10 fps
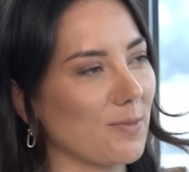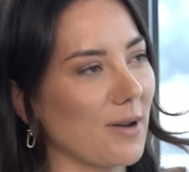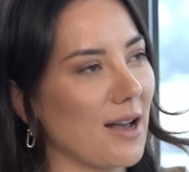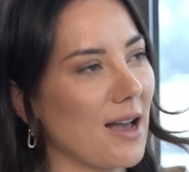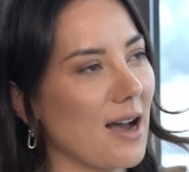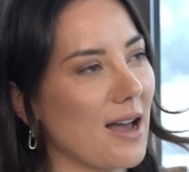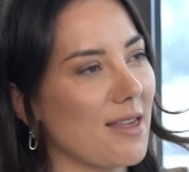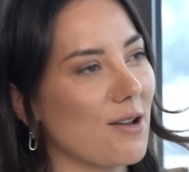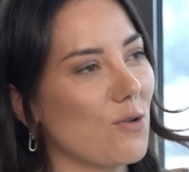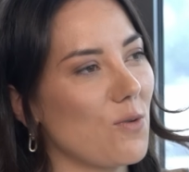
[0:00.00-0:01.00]
But I
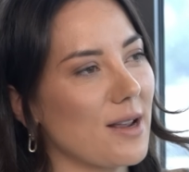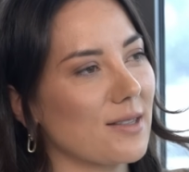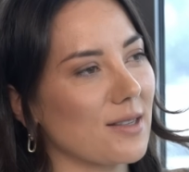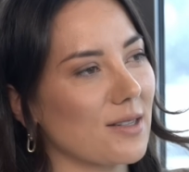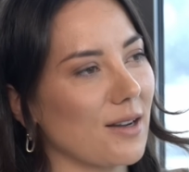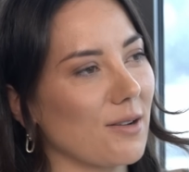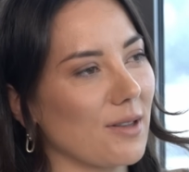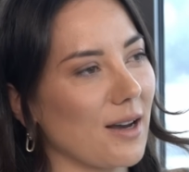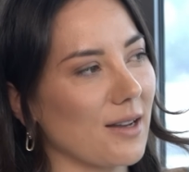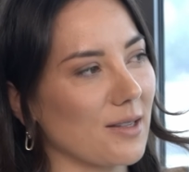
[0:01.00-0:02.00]
think always the style
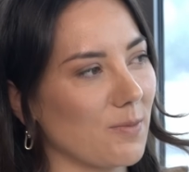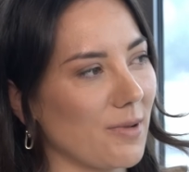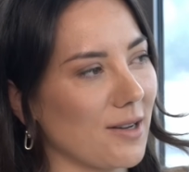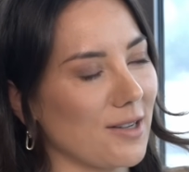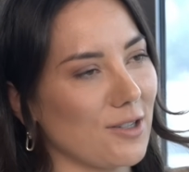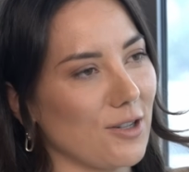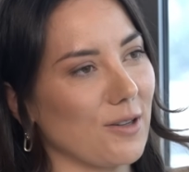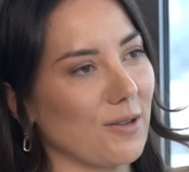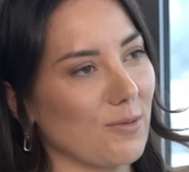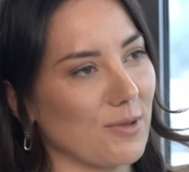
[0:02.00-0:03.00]
that I aspired
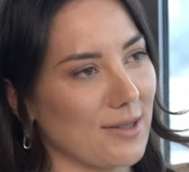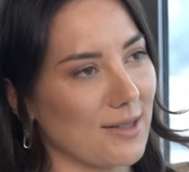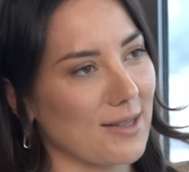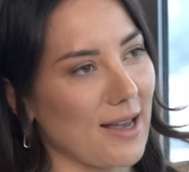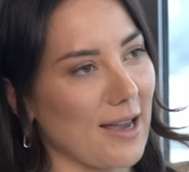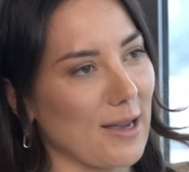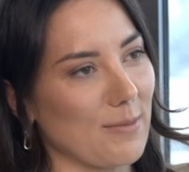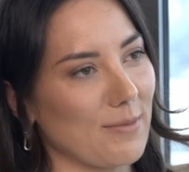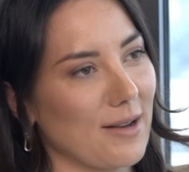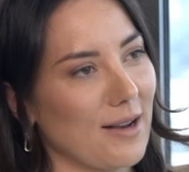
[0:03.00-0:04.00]
to was the
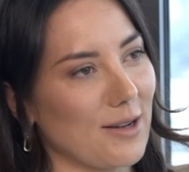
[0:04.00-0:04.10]
same.